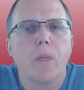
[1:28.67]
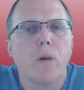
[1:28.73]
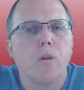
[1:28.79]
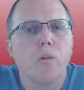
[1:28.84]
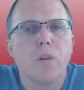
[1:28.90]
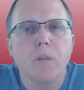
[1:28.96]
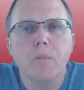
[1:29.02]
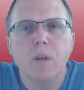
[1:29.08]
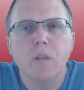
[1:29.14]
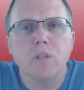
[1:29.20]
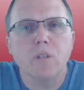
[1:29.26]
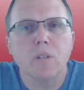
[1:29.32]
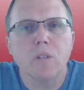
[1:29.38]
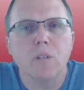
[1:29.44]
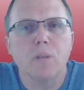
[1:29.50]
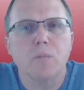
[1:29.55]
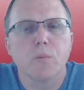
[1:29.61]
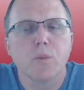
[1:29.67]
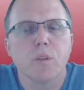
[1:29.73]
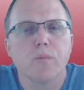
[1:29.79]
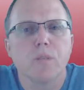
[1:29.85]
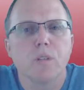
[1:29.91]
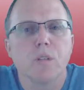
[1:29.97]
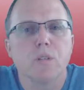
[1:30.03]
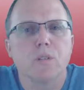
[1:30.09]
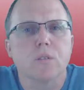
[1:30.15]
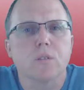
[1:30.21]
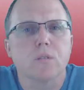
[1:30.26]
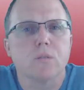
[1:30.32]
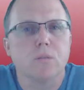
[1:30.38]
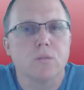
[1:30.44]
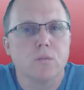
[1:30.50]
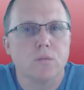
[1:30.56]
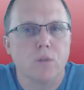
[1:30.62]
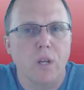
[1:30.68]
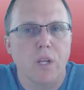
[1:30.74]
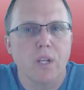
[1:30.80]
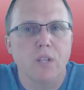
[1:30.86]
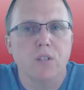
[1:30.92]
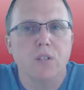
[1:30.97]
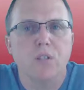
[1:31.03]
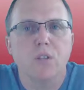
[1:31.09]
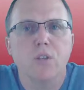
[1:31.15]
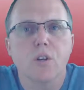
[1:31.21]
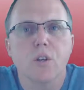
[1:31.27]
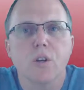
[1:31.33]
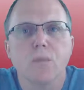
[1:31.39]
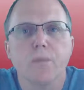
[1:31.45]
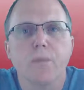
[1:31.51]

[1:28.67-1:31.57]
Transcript: Already mentioned in previous trainings this year,